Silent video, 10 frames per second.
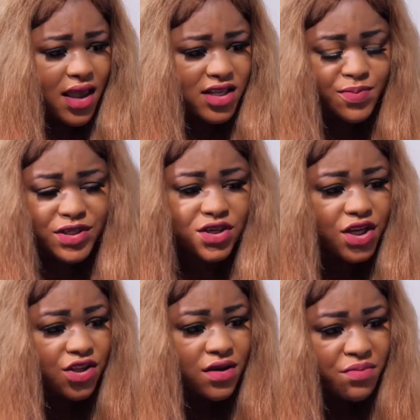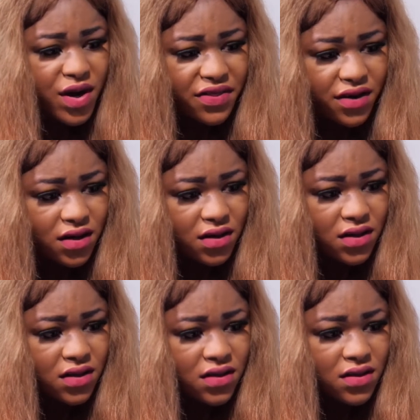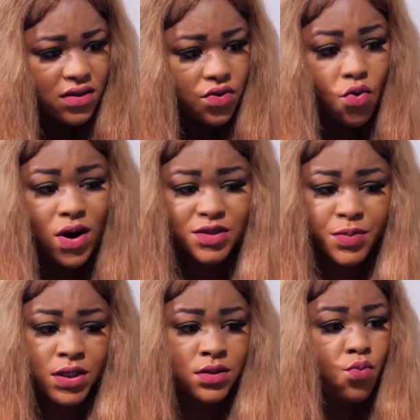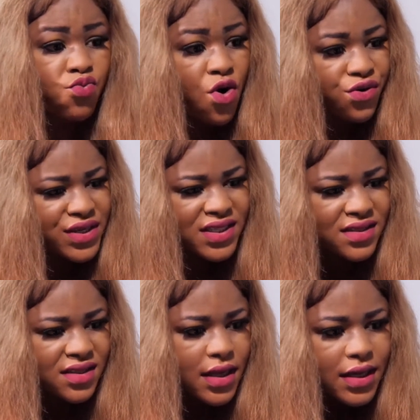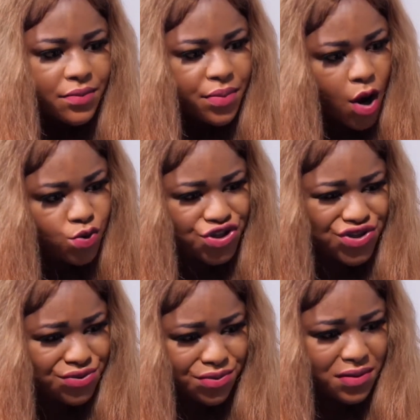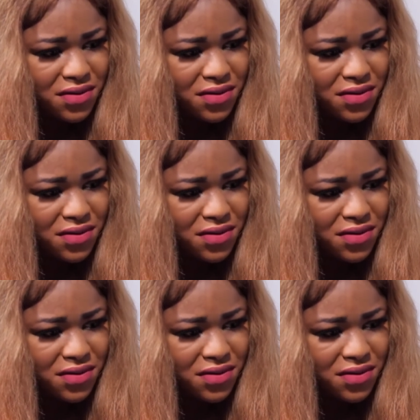Especially your mother, who has been worried sick about you.